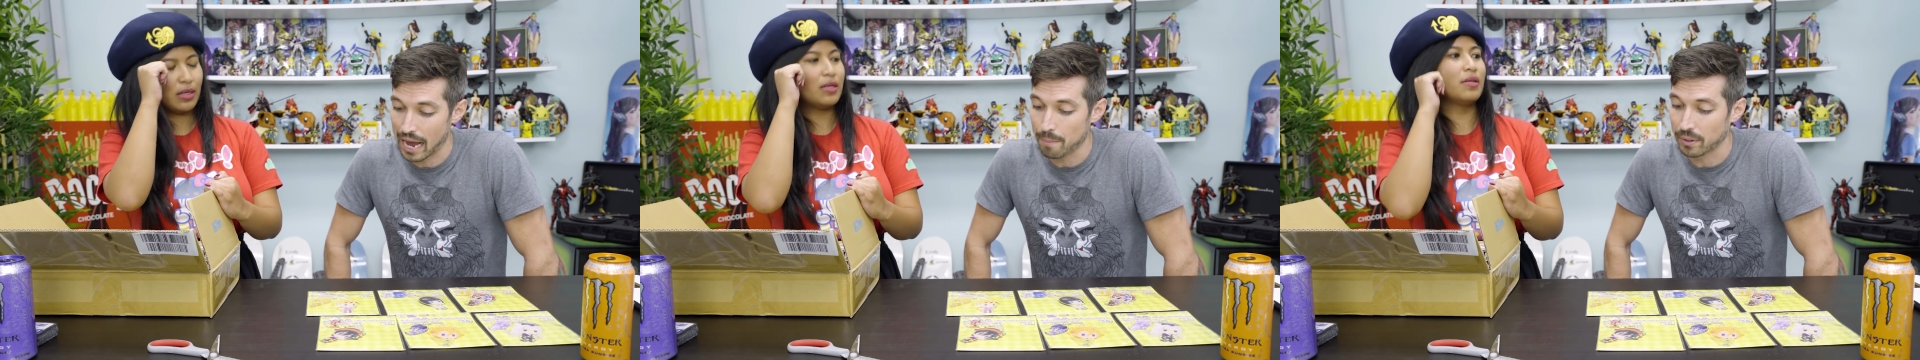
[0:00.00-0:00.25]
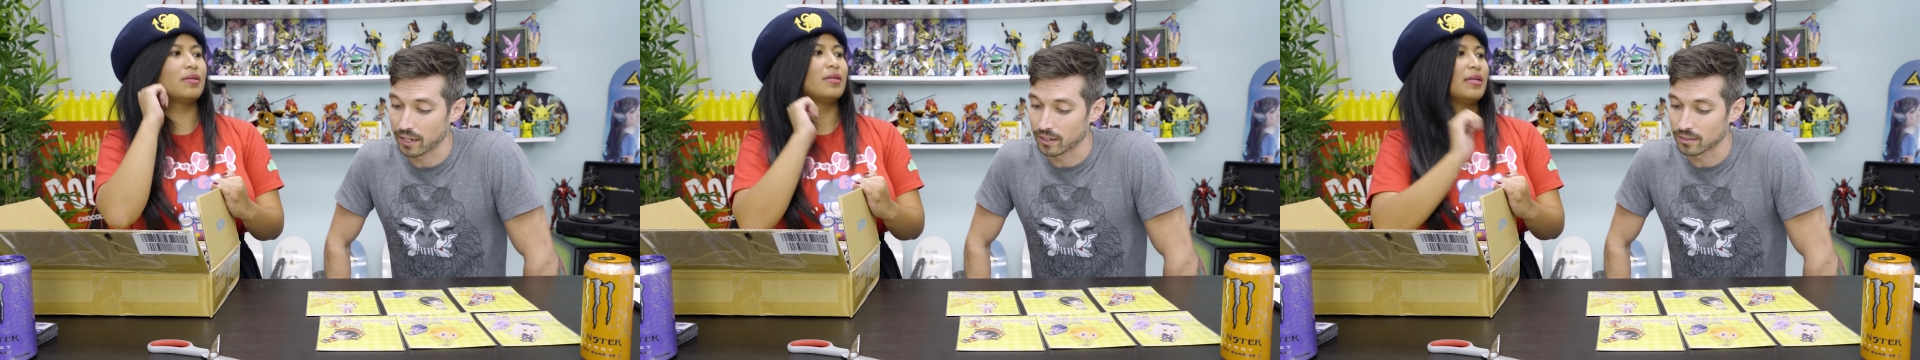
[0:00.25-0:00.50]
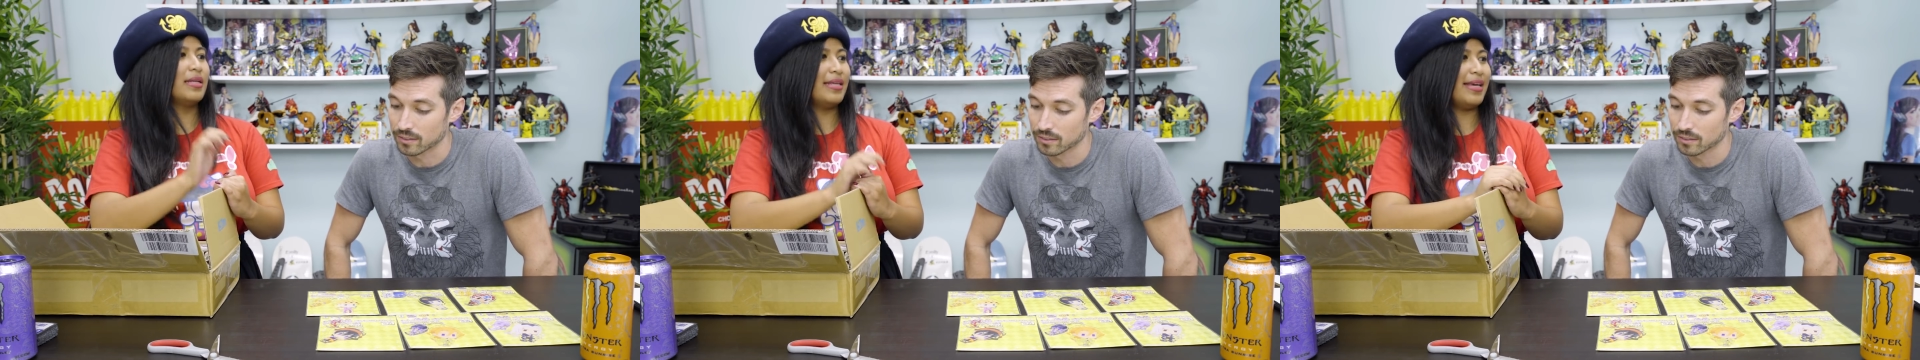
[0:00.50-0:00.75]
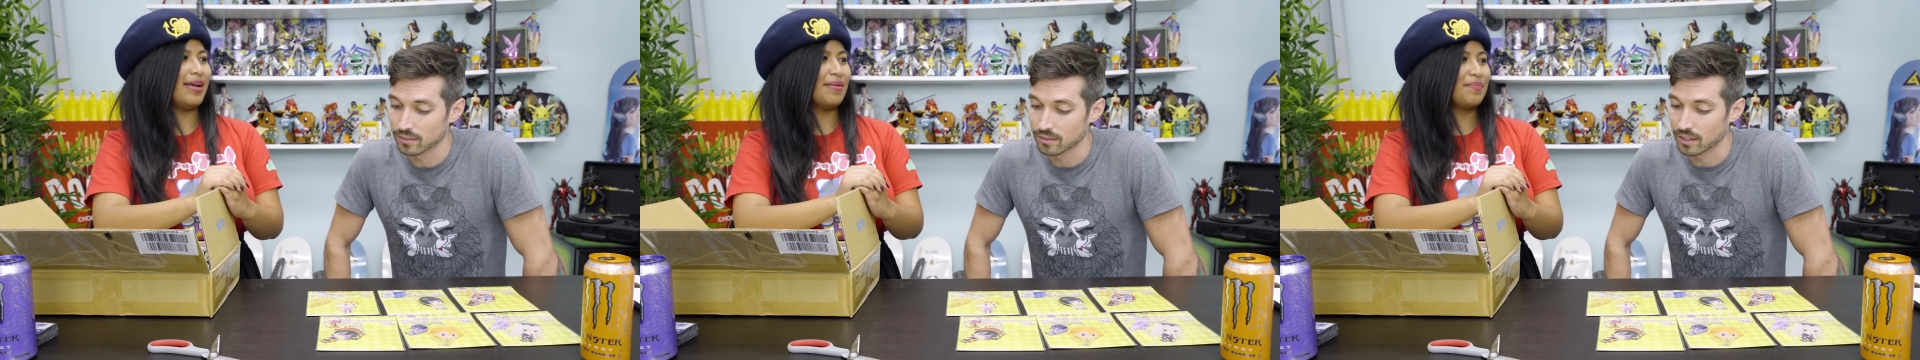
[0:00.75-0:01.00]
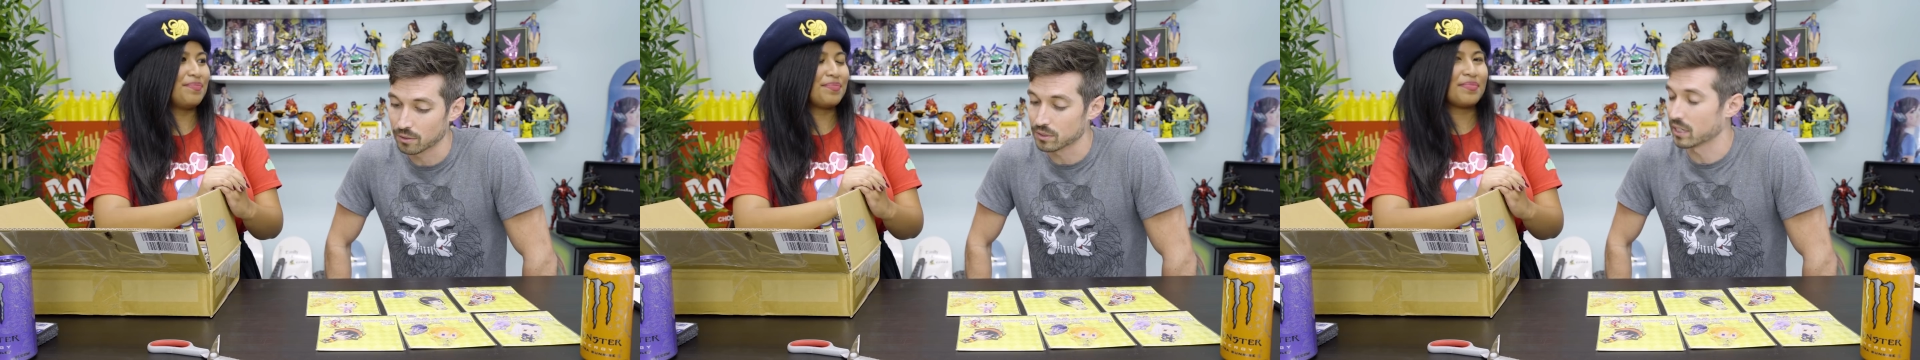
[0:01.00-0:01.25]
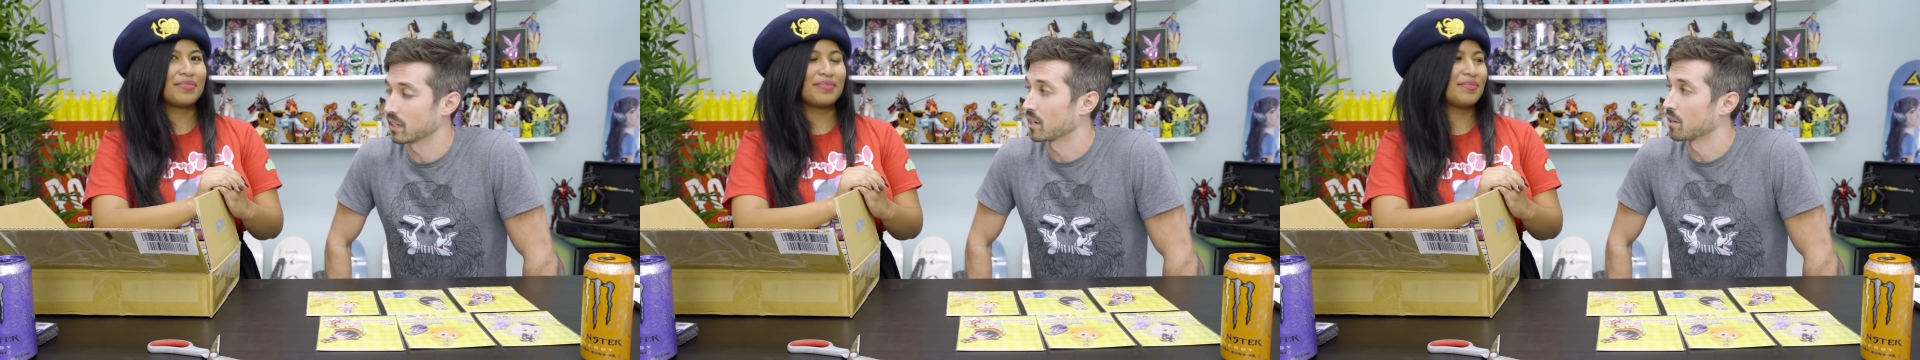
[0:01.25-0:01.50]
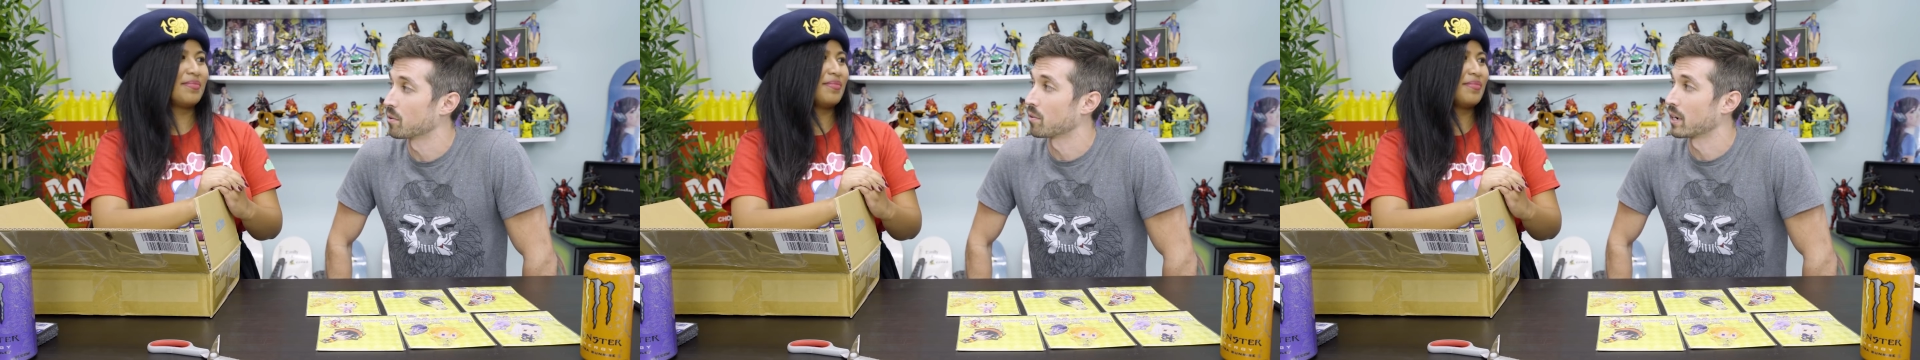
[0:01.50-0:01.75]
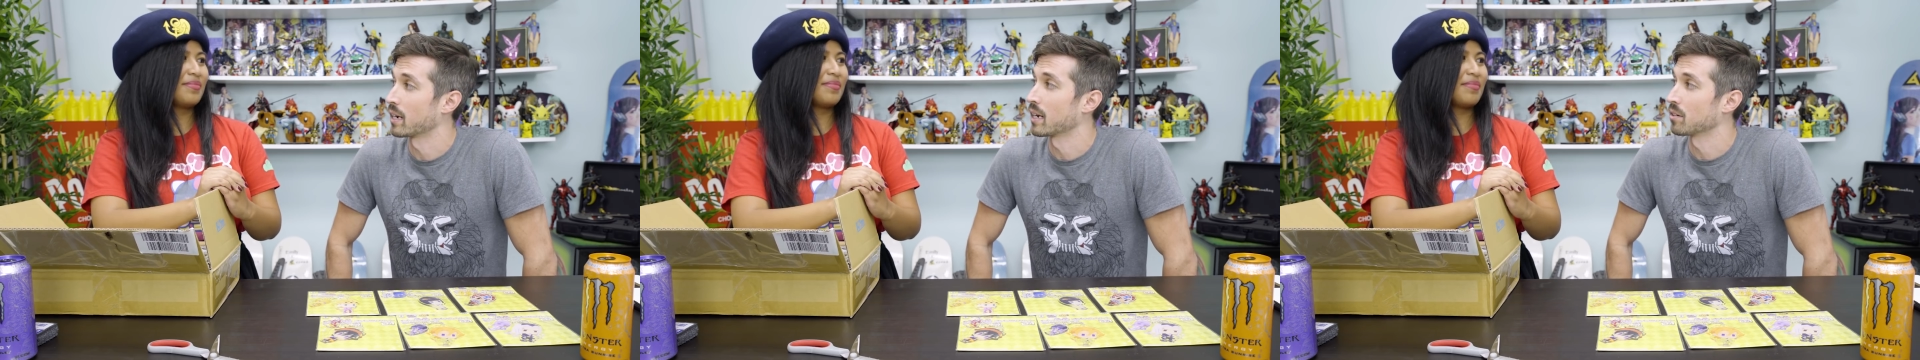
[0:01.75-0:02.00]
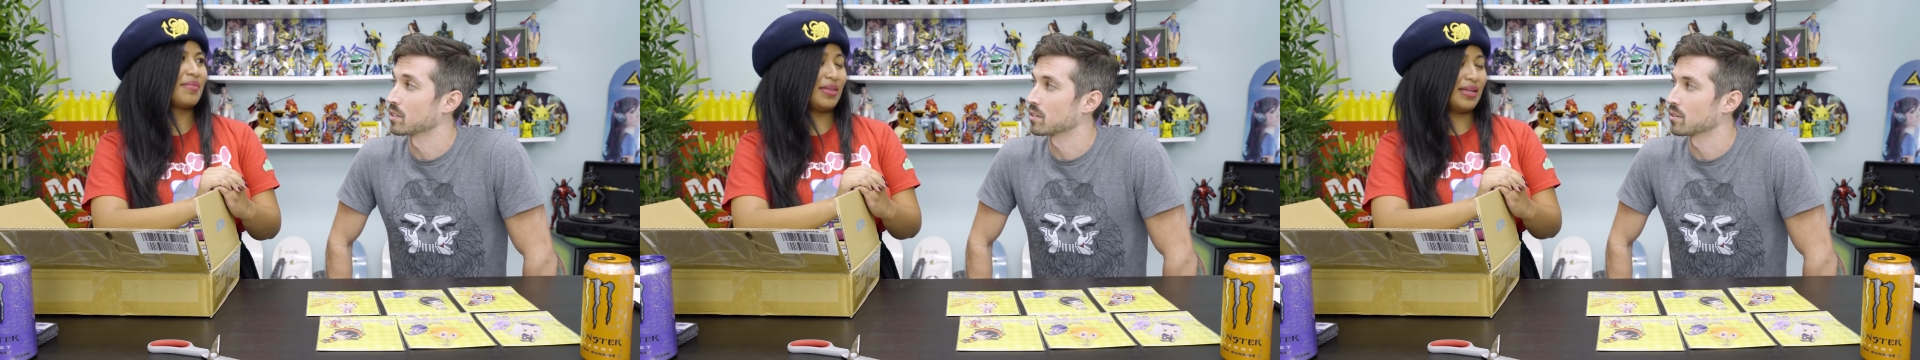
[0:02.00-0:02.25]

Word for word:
Speaker 1: happening. Yeah. That it was like going right now.